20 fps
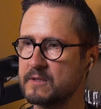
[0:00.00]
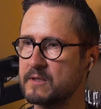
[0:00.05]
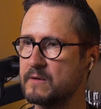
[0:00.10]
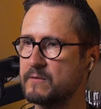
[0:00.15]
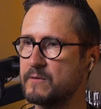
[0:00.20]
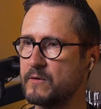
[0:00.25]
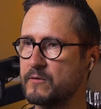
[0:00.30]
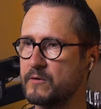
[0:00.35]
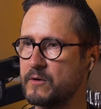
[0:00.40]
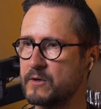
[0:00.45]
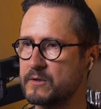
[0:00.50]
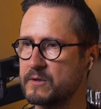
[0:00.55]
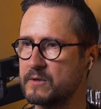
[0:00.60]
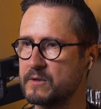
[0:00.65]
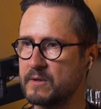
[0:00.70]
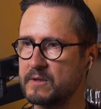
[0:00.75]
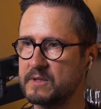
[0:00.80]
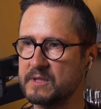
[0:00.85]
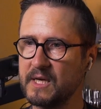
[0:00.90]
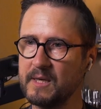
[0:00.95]
So if I've got
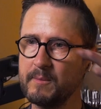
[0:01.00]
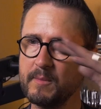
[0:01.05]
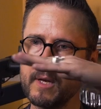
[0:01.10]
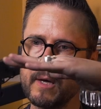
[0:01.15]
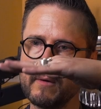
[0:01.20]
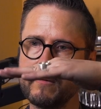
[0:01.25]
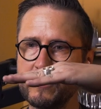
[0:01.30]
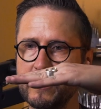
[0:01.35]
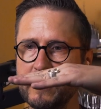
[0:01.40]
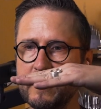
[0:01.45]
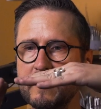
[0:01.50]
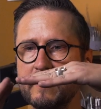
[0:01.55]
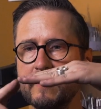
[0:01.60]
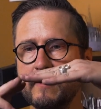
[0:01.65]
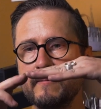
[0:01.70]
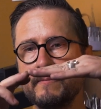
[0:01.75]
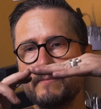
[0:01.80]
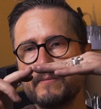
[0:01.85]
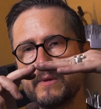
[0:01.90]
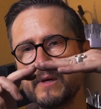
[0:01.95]
the table over here
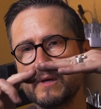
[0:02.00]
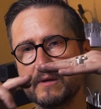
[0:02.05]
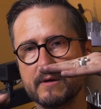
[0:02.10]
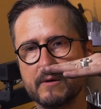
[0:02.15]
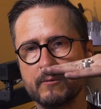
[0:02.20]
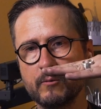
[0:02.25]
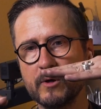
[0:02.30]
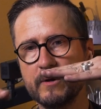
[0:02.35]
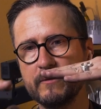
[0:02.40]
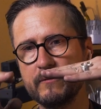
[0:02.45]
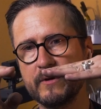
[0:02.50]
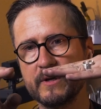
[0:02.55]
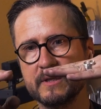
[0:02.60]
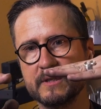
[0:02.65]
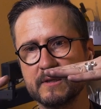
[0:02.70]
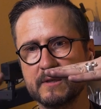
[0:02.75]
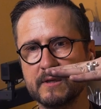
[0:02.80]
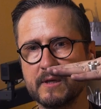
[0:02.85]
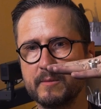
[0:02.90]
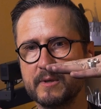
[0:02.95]
and I've got one
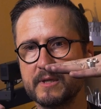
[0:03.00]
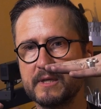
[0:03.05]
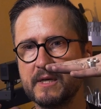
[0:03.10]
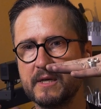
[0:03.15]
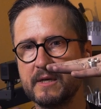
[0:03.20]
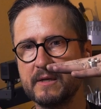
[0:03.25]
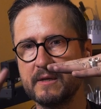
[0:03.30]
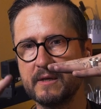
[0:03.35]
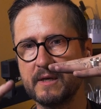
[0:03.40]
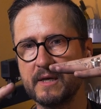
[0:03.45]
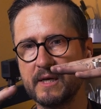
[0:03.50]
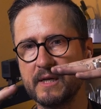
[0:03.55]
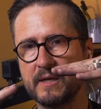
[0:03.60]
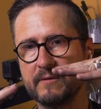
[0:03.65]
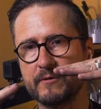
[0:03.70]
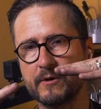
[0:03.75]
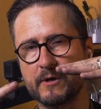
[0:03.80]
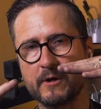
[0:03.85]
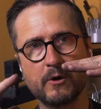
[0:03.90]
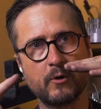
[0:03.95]
facet coming down and
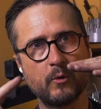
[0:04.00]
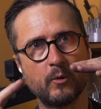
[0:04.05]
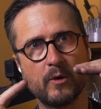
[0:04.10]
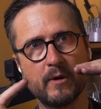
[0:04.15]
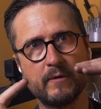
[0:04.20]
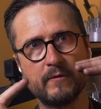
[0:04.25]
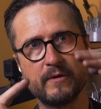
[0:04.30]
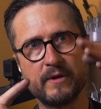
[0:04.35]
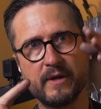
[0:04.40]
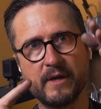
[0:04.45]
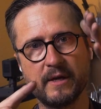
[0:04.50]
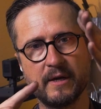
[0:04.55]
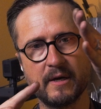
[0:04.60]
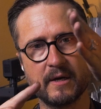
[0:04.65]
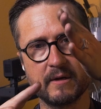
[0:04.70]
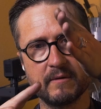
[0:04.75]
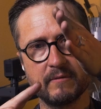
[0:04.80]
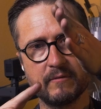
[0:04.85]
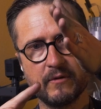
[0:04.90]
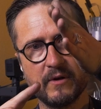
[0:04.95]
I've got a claw over there, I
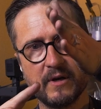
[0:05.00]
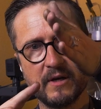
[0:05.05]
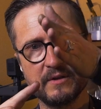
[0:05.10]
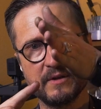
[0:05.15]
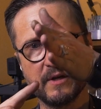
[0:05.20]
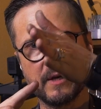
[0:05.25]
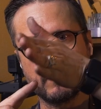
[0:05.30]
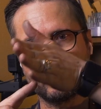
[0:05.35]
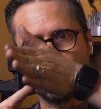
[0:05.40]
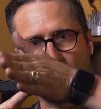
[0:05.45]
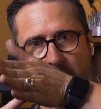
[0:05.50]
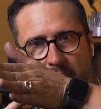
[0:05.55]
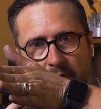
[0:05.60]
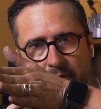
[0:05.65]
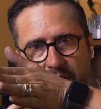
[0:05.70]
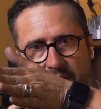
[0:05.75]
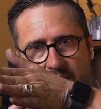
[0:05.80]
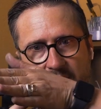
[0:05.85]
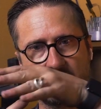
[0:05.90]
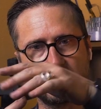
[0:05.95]
can file down one
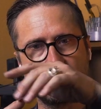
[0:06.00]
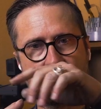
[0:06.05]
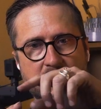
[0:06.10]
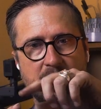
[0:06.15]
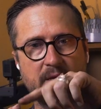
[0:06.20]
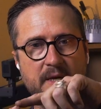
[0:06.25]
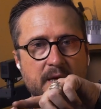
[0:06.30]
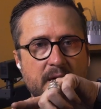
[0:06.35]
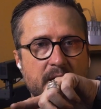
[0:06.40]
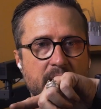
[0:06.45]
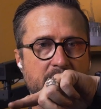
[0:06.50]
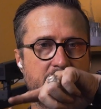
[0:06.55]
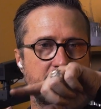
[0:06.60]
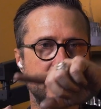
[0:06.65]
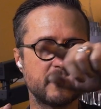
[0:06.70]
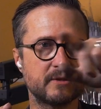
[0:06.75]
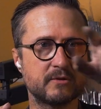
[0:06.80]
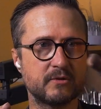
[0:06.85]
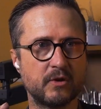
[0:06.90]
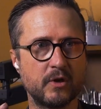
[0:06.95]
facet and
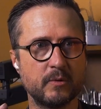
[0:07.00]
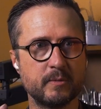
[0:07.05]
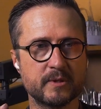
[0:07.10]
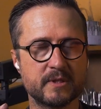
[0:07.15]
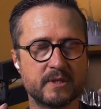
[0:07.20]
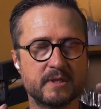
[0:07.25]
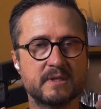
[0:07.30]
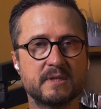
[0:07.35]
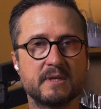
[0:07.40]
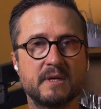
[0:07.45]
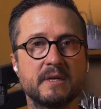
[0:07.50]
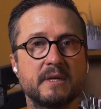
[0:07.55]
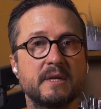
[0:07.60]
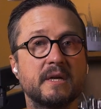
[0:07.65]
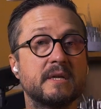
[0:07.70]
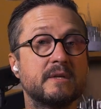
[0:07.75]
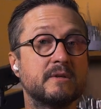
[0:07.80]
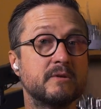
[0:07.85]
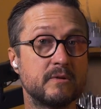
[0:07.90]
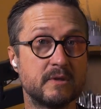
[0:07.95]
go to the opposite side
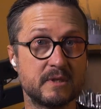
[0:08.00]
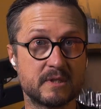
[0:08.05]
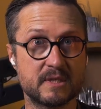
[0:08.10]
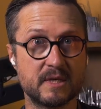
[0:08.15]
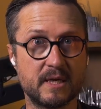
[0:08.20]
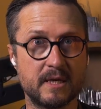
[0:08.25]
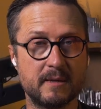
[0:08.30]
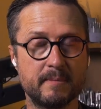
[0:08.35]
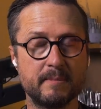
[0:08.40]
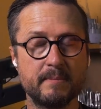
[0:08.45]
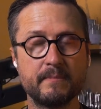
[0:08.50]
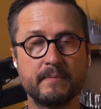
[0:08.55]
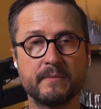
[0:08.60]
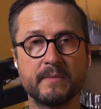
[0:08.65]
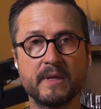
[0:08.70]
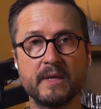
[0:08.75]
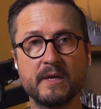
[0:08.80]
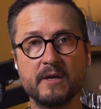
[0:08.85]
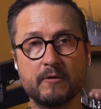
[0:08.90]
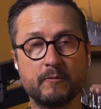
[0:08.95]
and do the same.
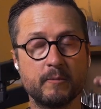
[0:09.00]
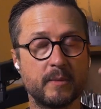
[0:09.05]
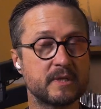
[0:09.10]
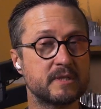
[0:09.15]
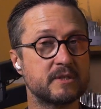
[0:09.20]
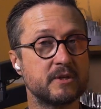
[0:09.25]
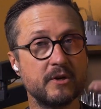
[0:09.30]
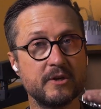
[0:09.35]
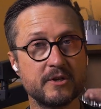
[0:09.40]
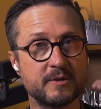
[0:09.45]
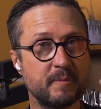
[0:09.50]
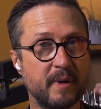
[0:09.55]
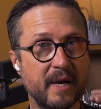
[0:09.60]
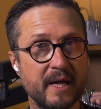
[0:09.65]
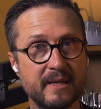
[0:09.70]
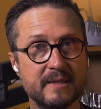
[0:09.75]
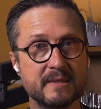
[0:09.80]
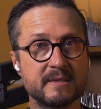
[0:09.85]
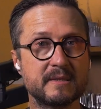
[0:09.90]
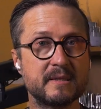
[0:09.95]
If my stone is
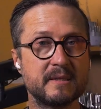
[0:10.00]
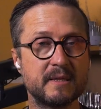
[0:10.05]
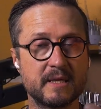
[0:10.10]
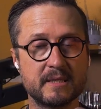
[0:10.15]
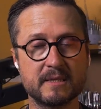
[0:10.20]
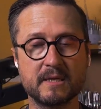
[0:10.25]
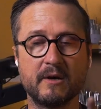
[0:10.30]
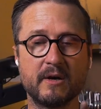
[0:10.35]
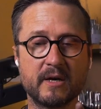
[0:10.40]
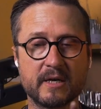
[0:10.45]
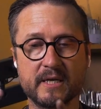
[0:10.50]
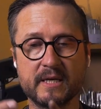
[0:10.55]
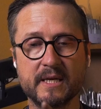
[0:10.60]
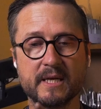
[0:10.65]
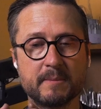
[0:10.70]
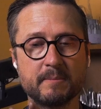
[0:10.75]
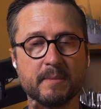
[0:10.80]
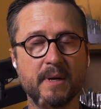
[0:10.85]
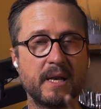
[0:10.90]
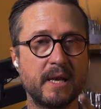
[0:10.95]
balanced, that's how I can
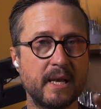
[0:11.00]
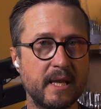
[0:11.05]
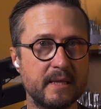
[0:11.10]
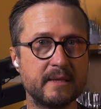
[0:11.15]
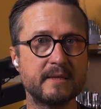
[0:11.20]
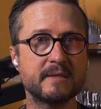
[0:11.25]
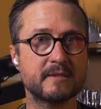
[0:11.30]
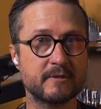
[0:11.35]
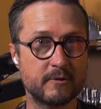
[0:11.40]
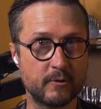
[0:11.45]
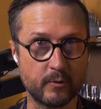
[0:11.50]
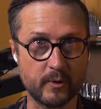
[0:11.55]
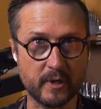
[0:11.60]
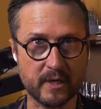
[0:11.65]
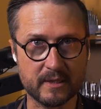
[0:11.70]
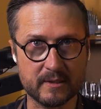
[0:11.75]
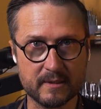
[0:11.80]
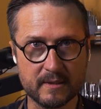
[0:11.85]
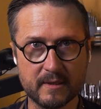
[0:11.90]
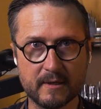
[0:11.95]
get my lengths correct.